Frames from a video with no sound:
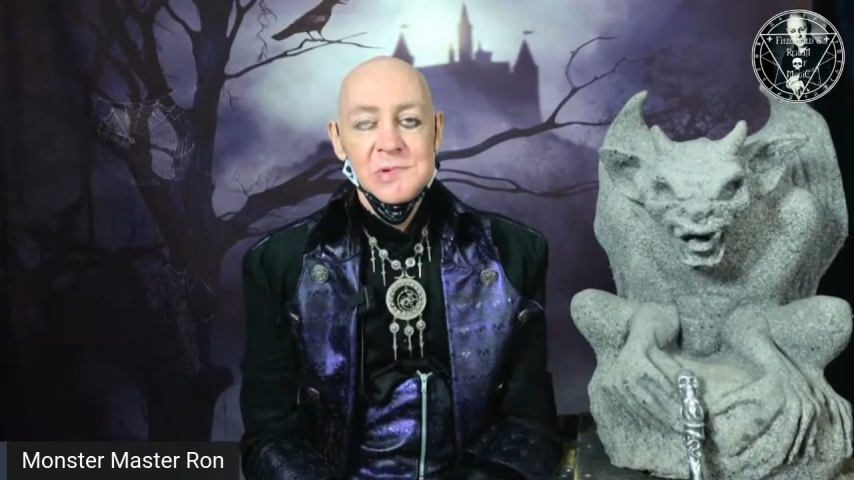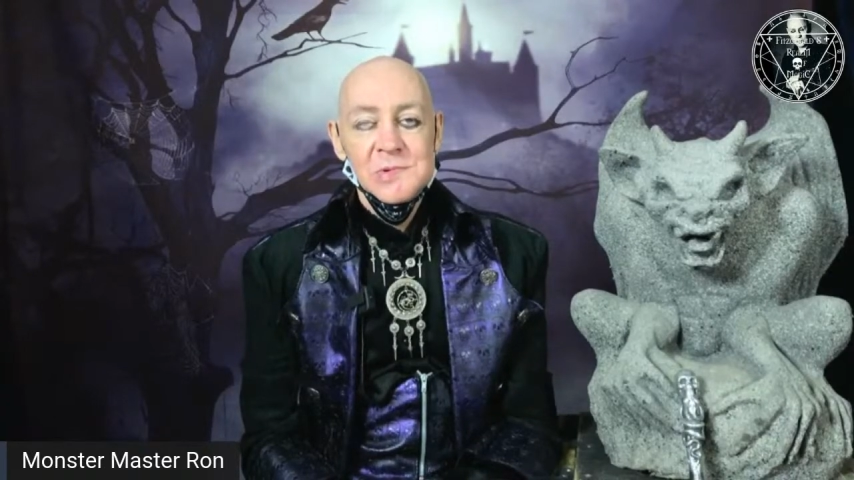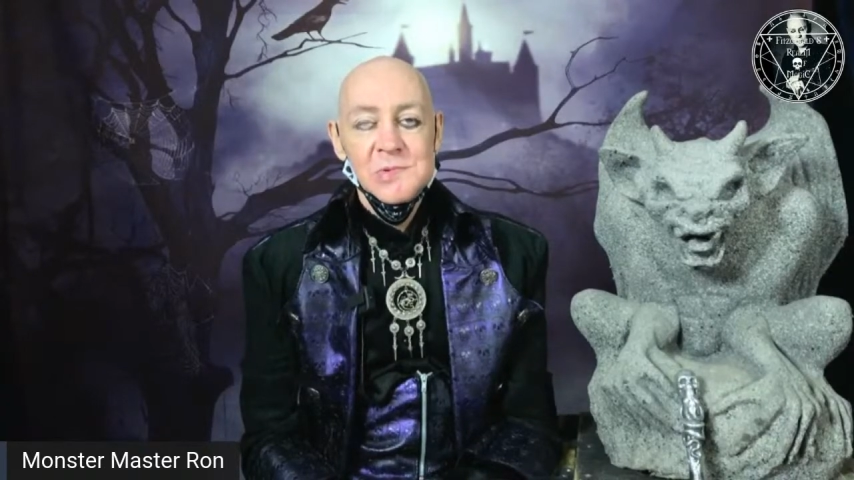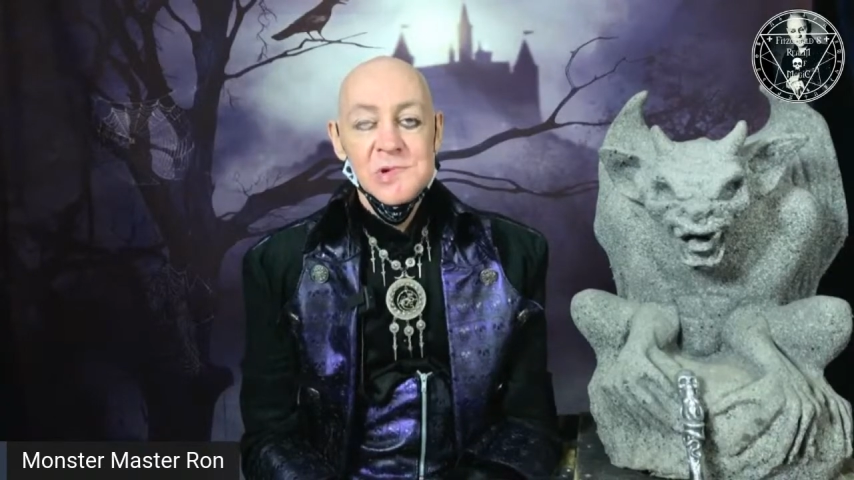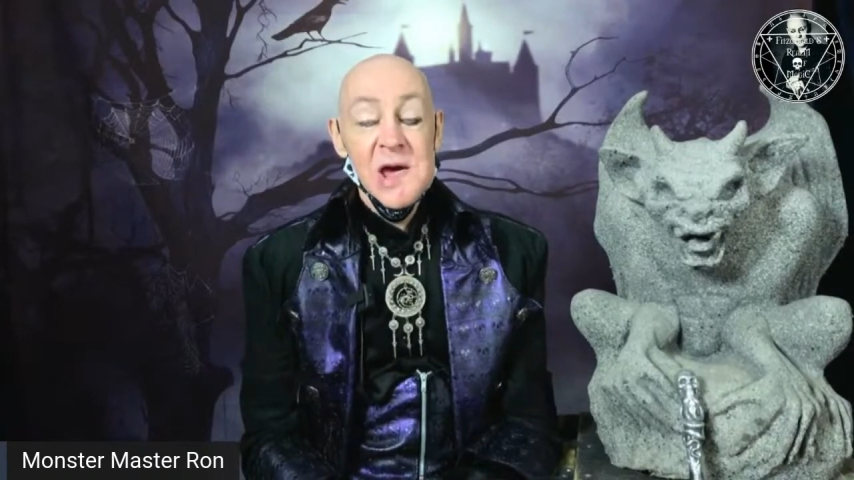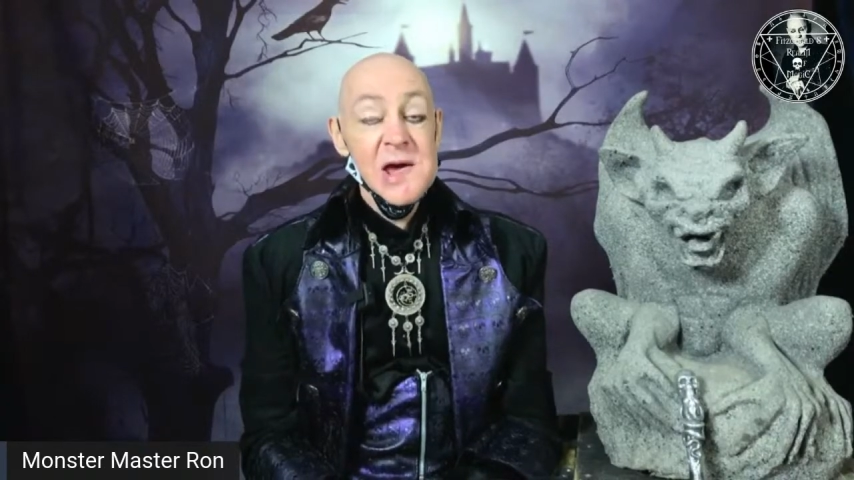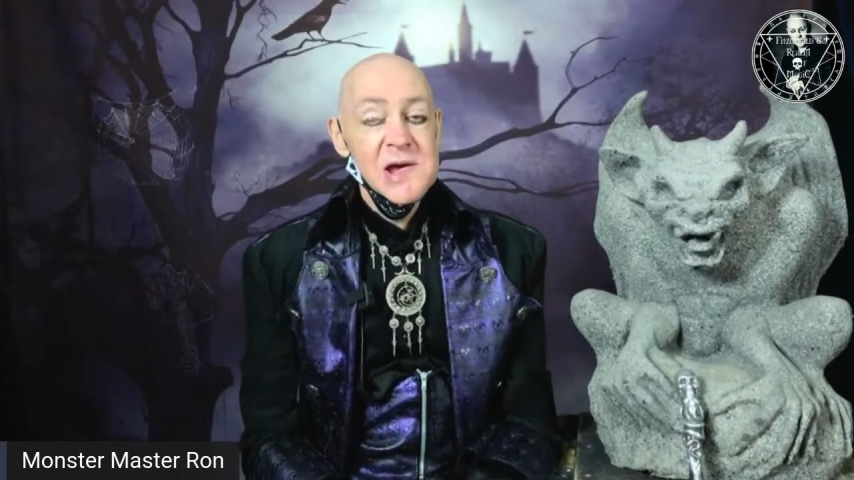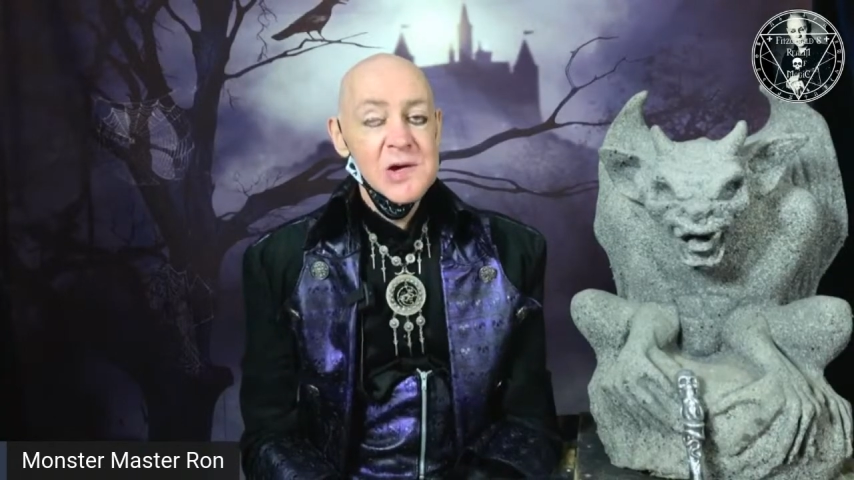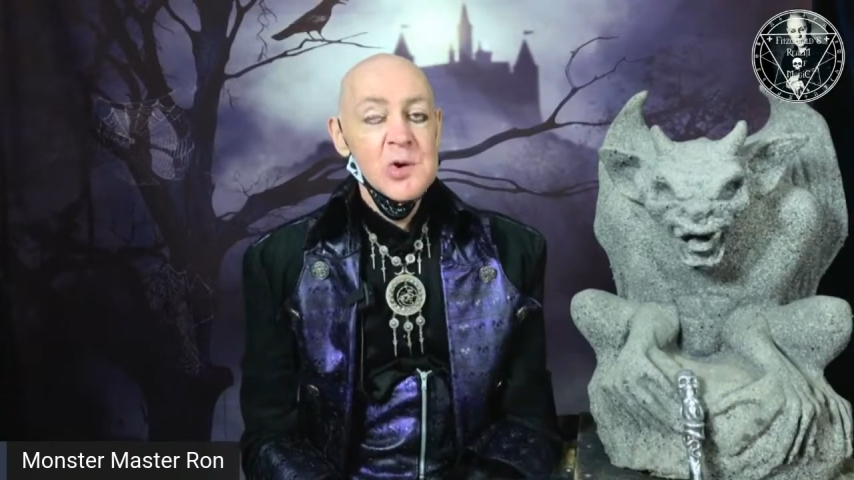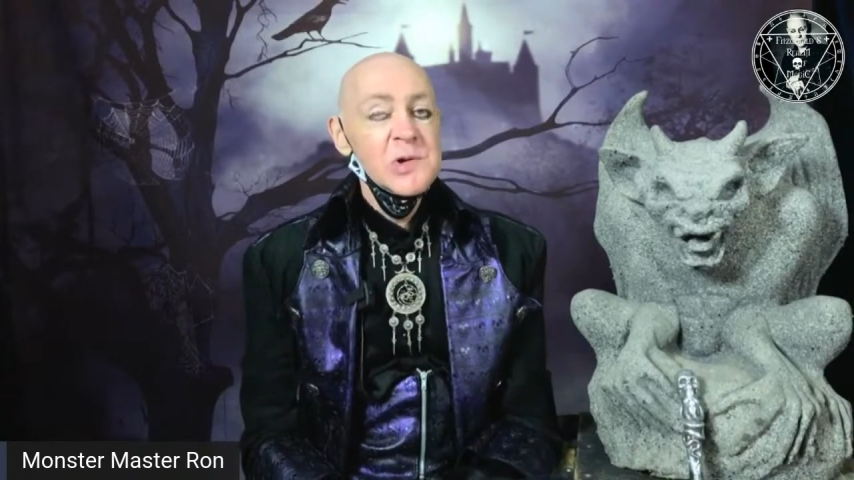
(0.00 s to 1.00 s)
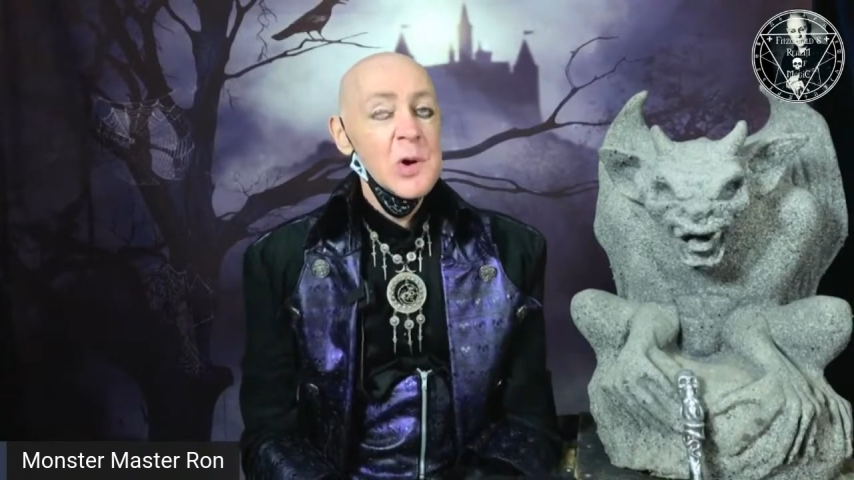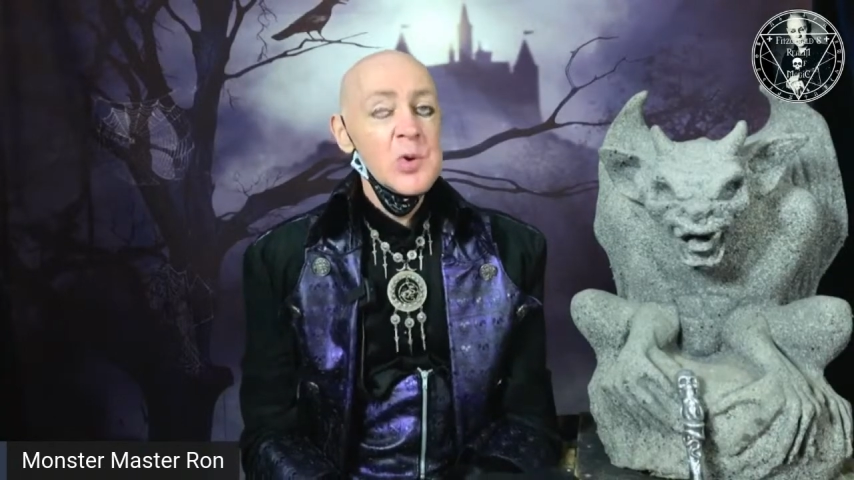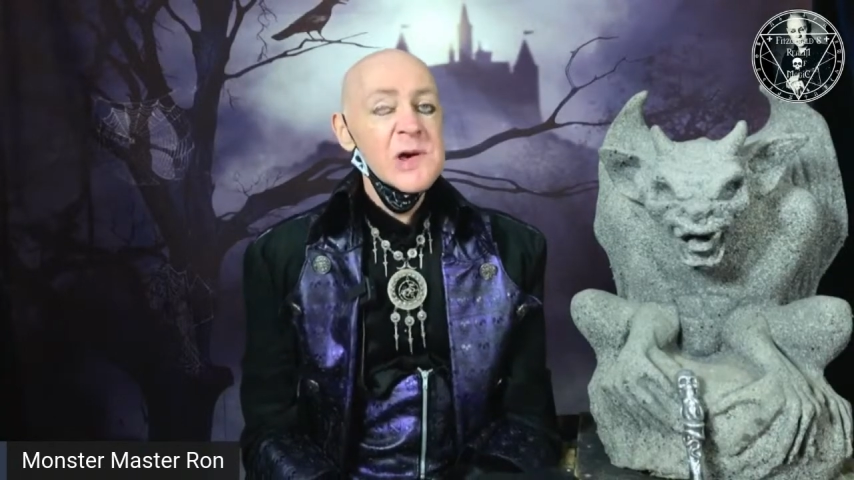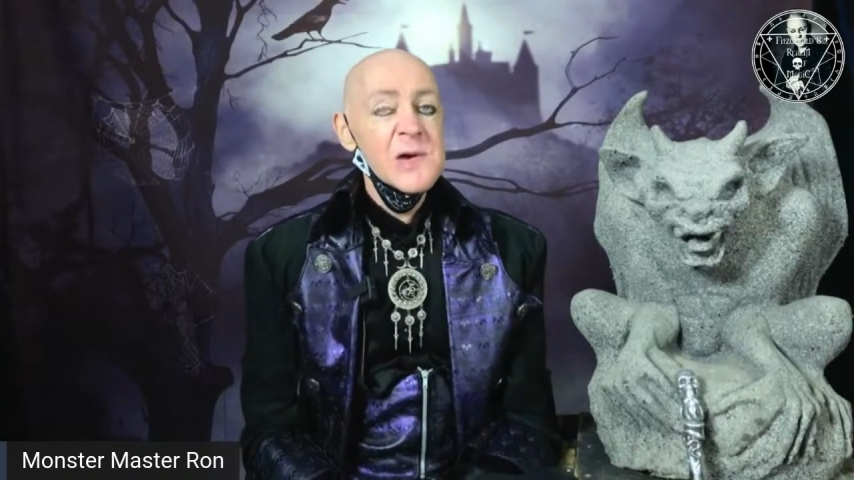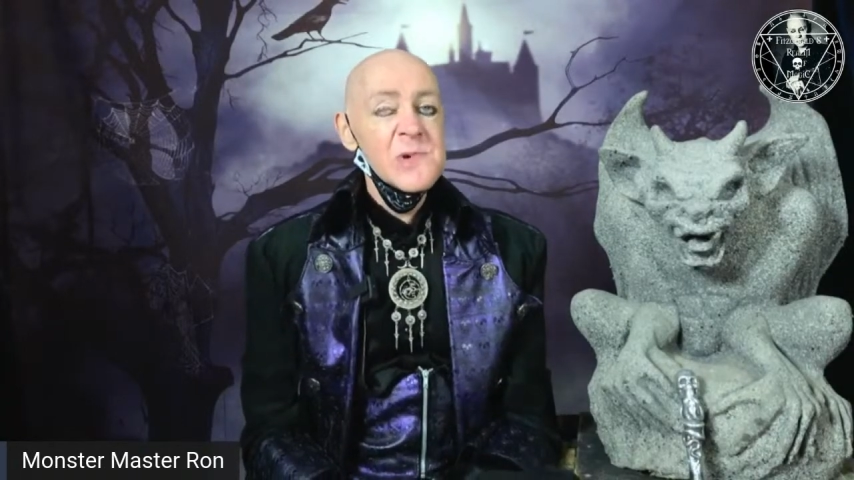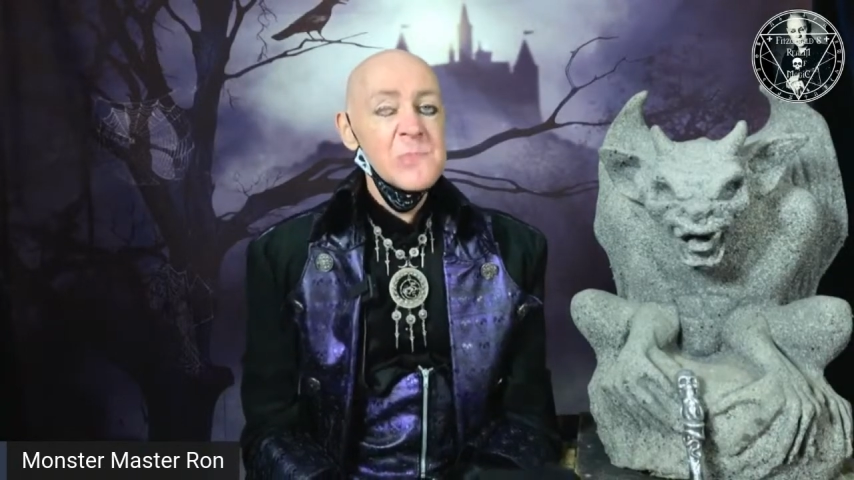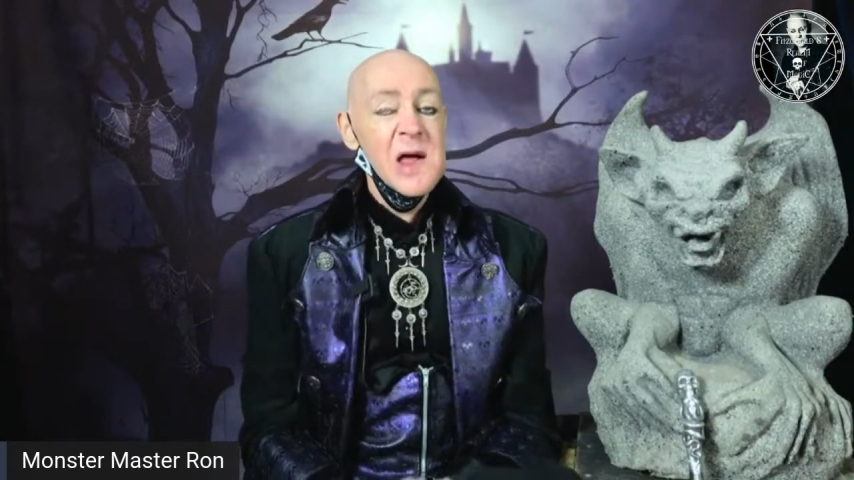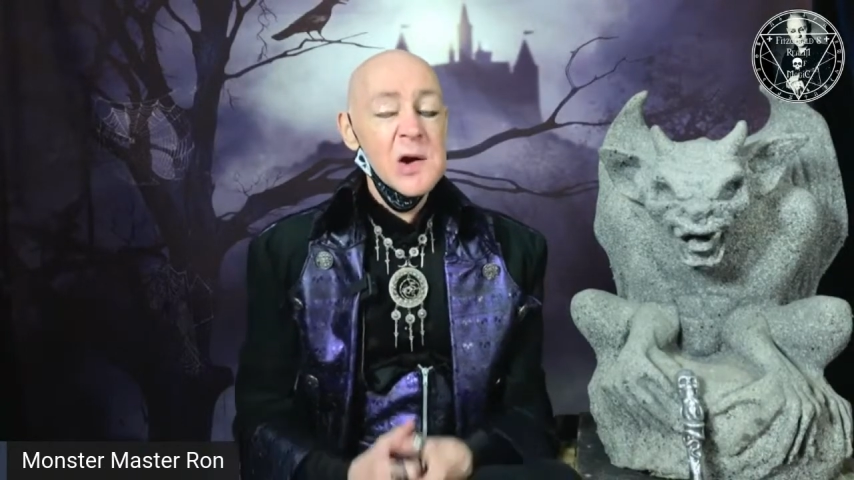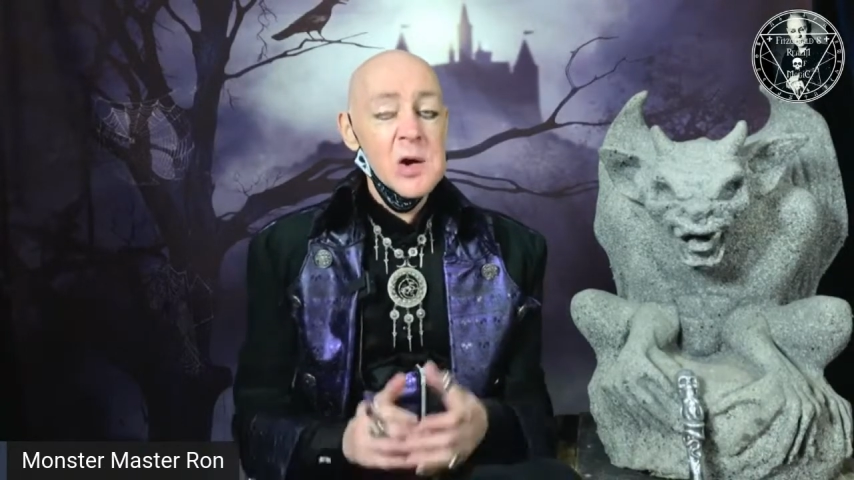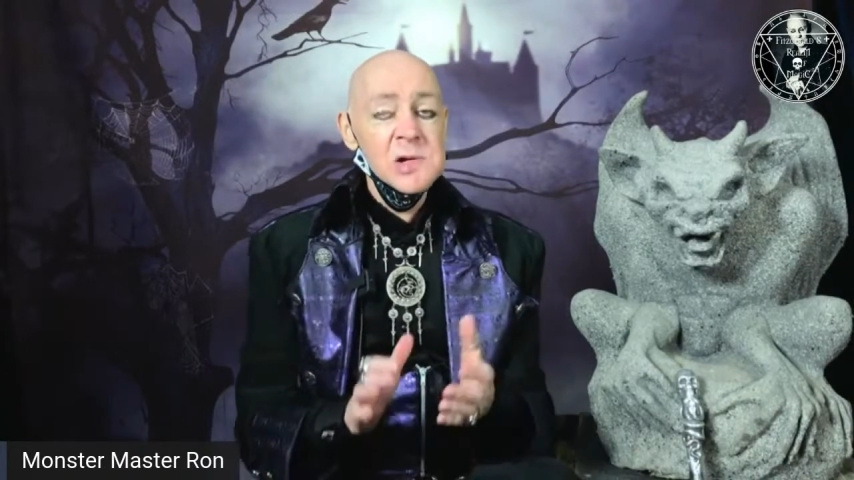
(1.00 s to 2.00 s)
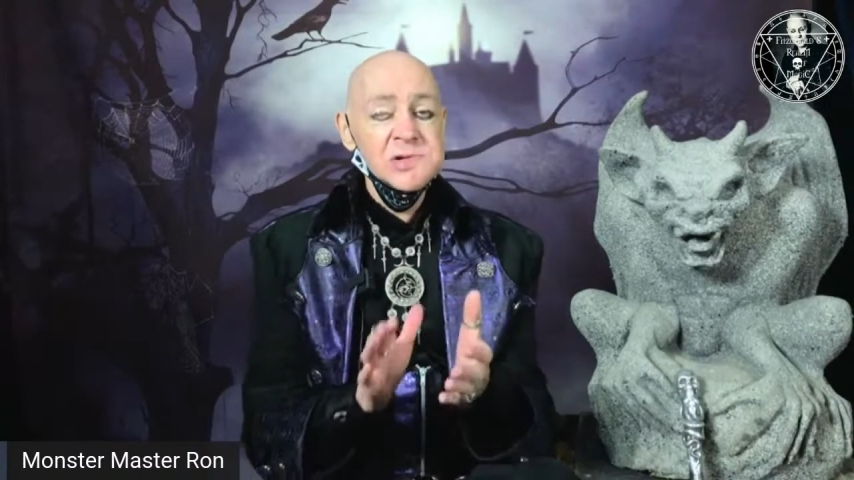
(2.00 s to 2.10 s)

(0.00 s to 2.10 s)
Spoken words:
Yay. Who gave me black hearts?